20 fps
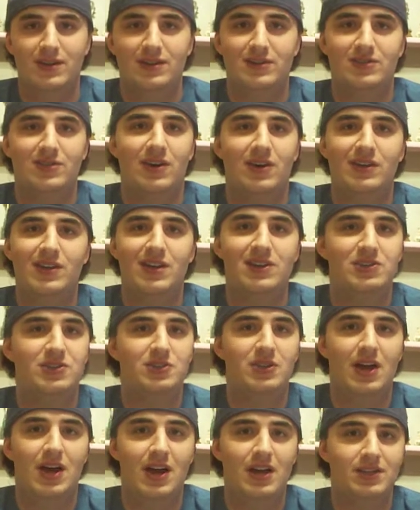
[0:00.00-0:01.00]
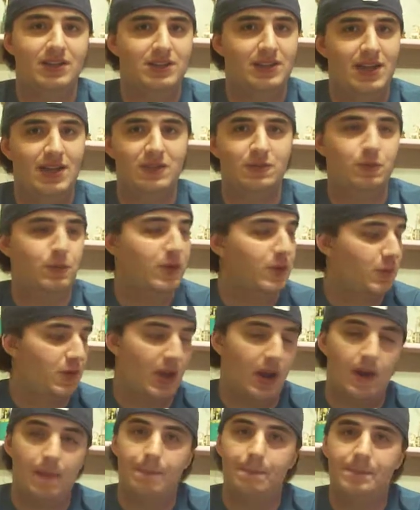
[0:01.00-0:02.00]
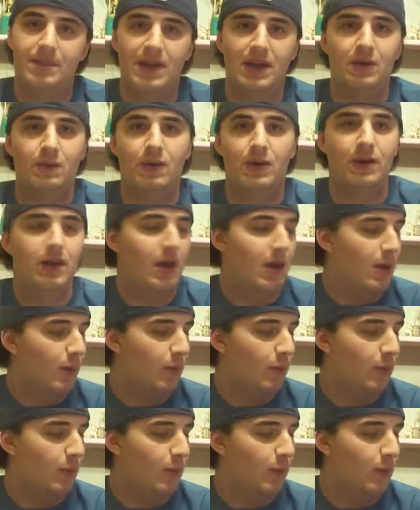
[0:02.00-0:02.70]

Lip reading: So I'll catch you guys next week. We got a big one.